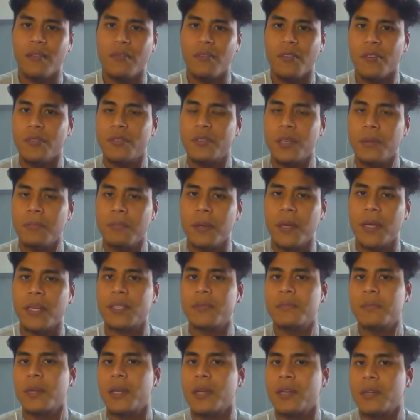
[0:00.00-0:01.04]
very simple
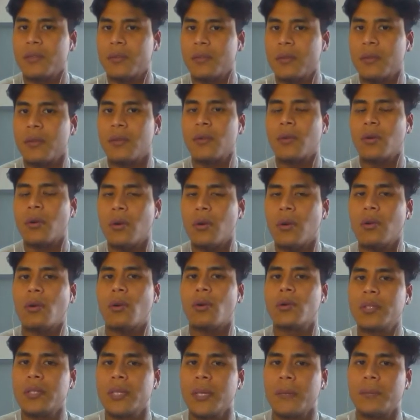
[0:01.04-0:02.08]
explanations on core
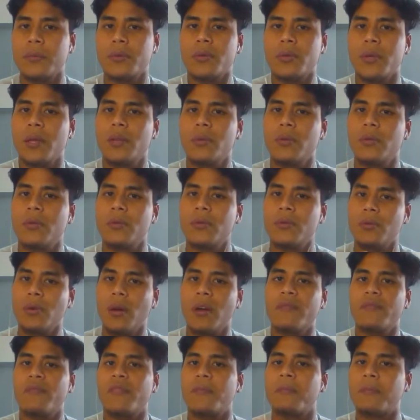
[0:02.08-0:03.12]
concepts, so that you
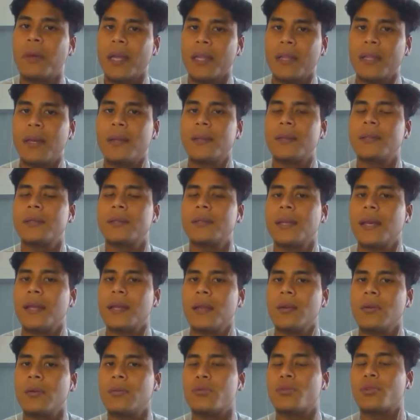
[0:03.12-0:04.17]
have a better
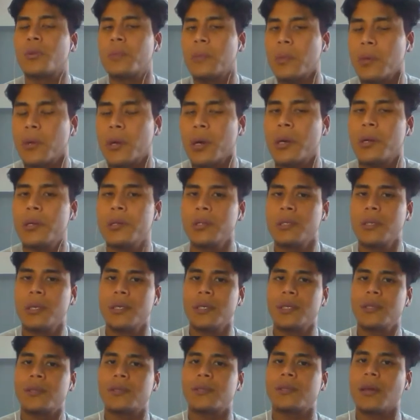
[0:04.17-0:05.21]
understanding on
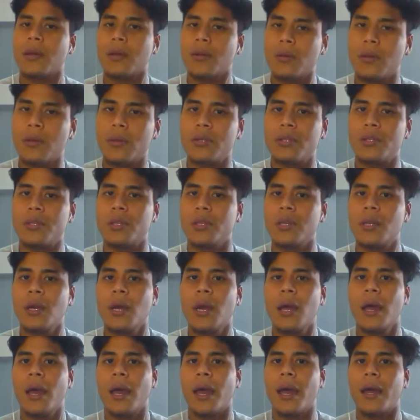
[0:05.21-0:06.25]
cryptocurrencies, its technology,
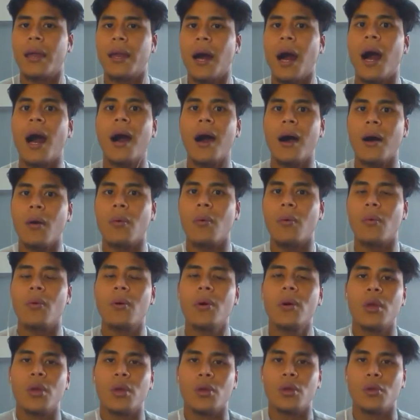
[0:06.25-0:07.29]
and how
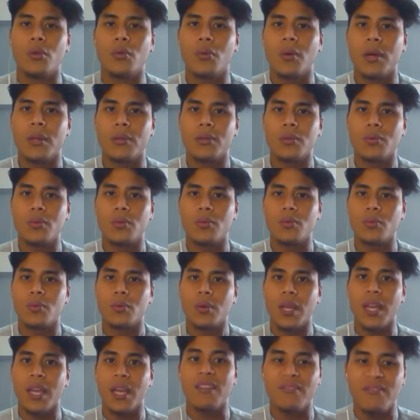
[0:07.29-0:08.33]
you want
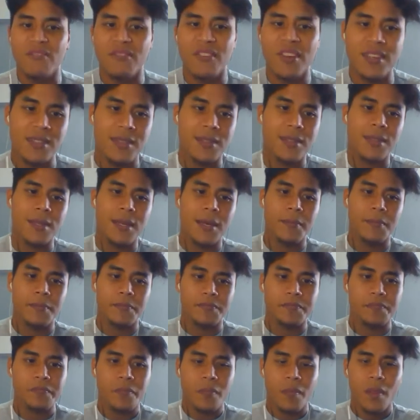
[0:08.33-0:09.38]
to invest in them.